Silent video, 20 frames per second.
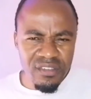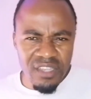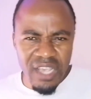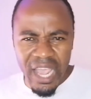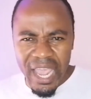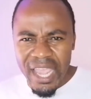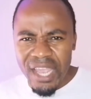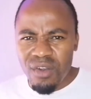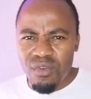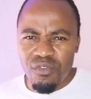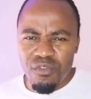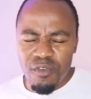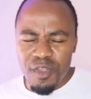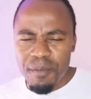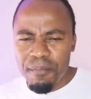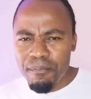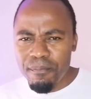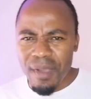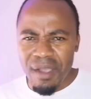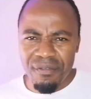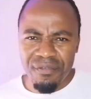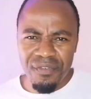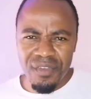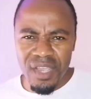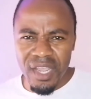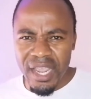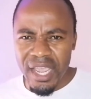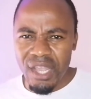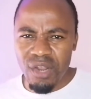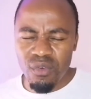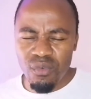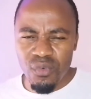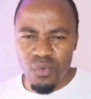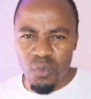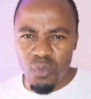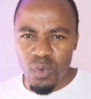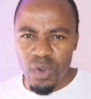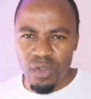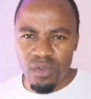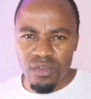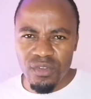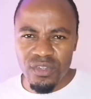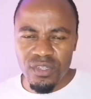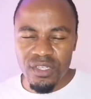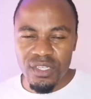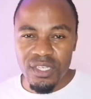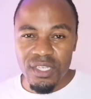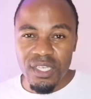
kind of a mafia kind of a world